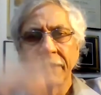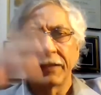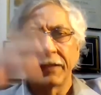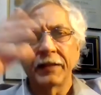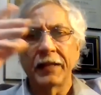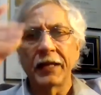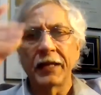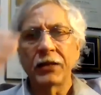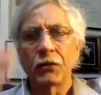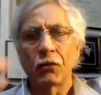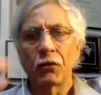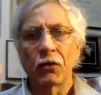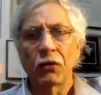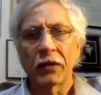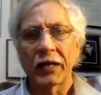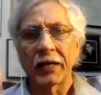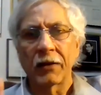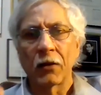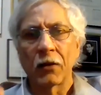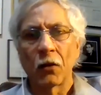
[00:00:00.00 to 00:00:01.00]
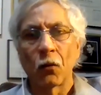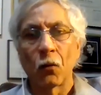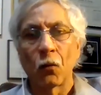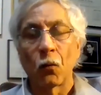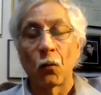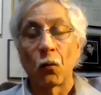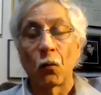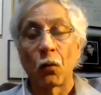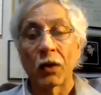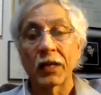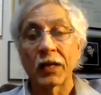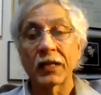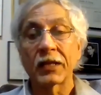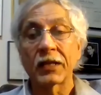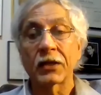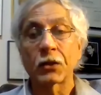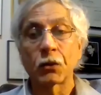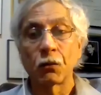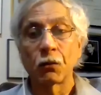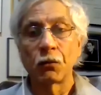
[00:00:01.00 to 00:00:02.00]
Then you look at what are the
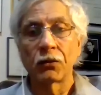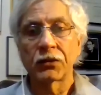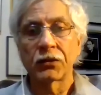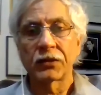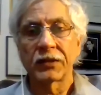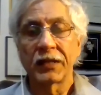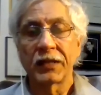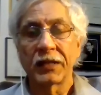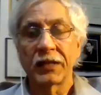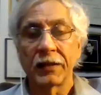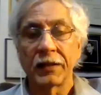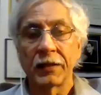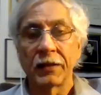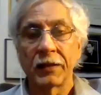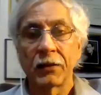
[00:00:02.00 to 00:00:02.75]
tools that